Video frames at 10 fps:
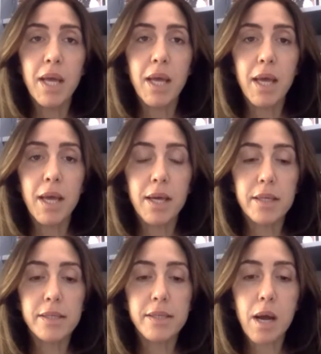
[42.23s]

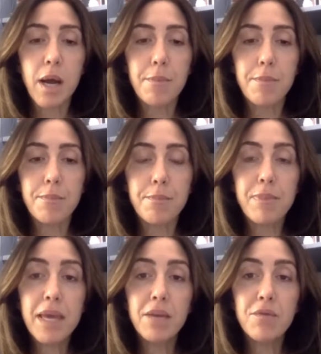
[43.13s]
And um,
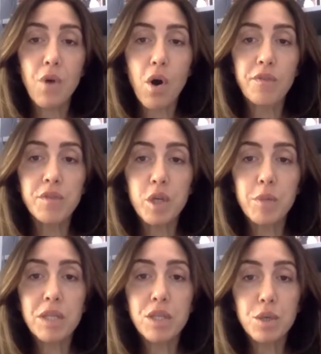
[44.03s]
being involved took
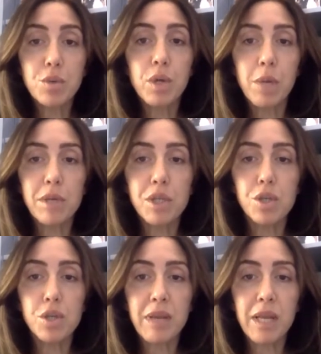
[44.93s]
me to the
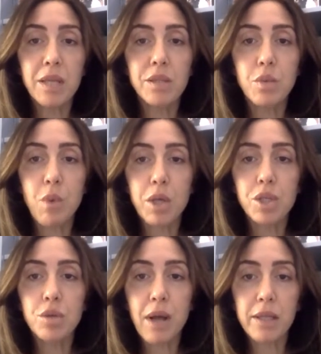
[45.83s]
commissioners' meetings to watch
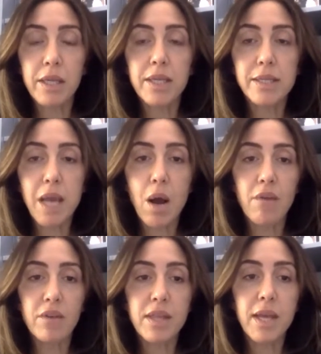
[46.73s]
directly to see how
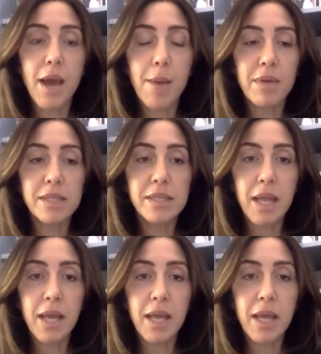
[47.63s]
everything happens.